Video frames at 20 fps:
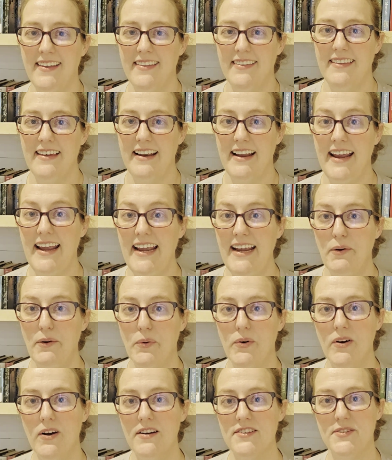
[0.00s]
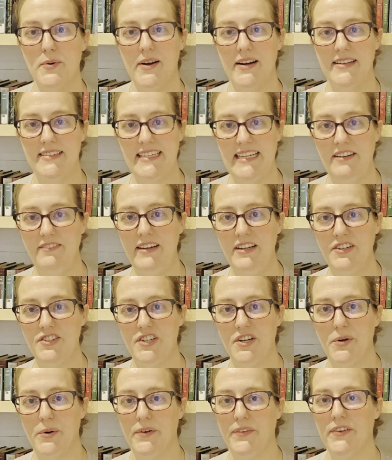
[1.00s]
that, hey, we're also on a TV
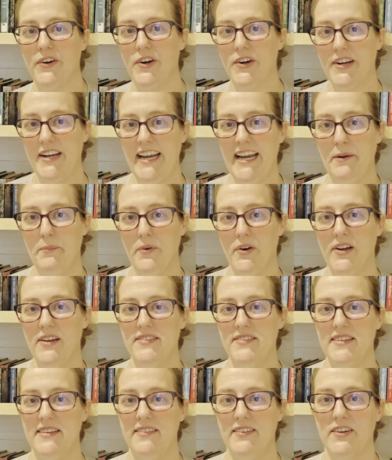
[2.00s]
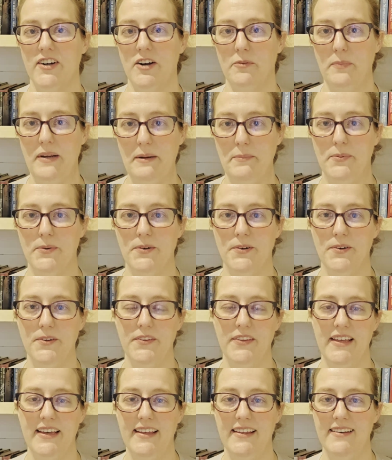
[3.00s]
show and there are cameras and there are people
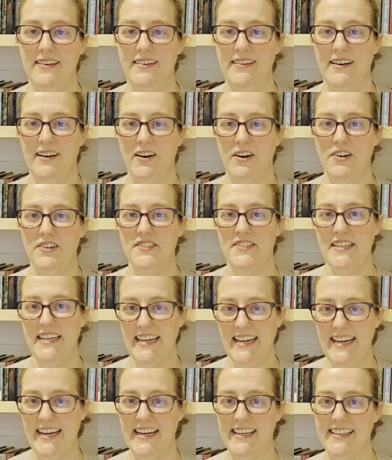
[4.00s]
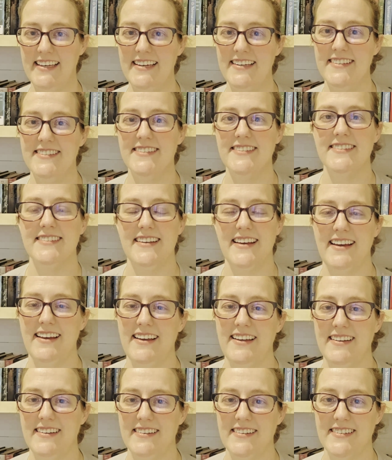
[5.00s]
that are seeing this
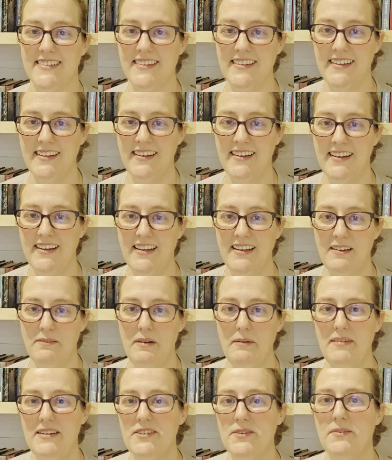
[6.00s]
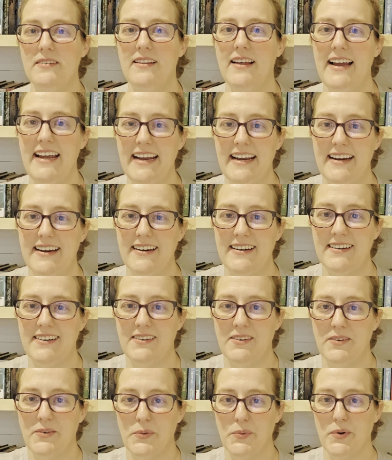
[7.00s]
and maybe don't like
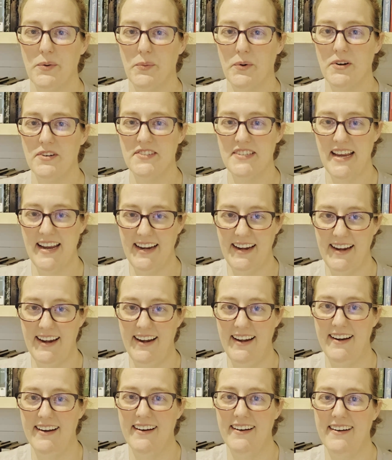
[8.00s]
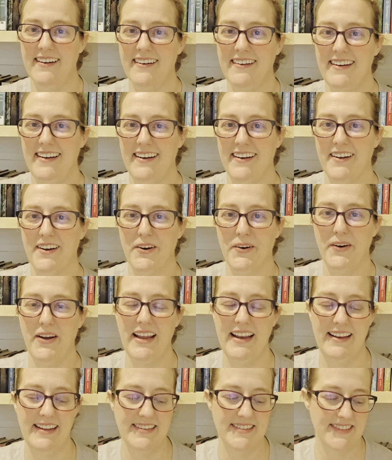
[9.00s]
what we're saying,
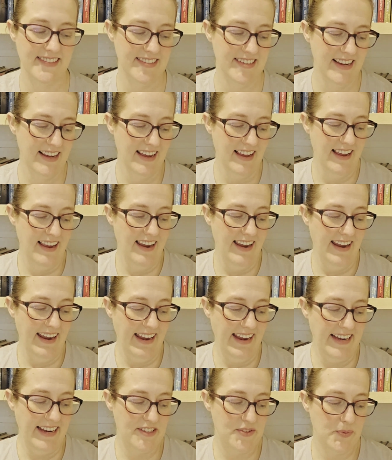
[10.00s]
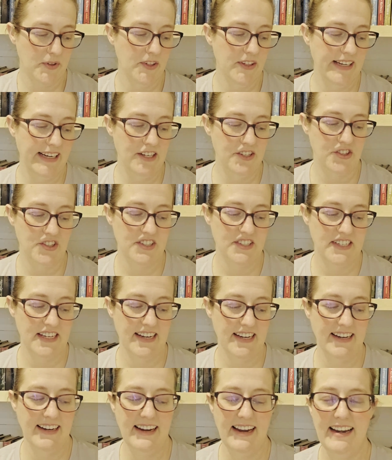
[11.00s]
and it's really
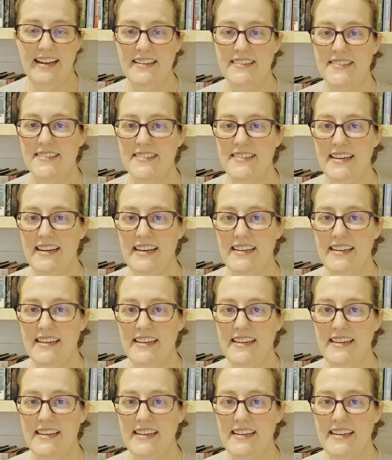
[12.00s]
interesting, and it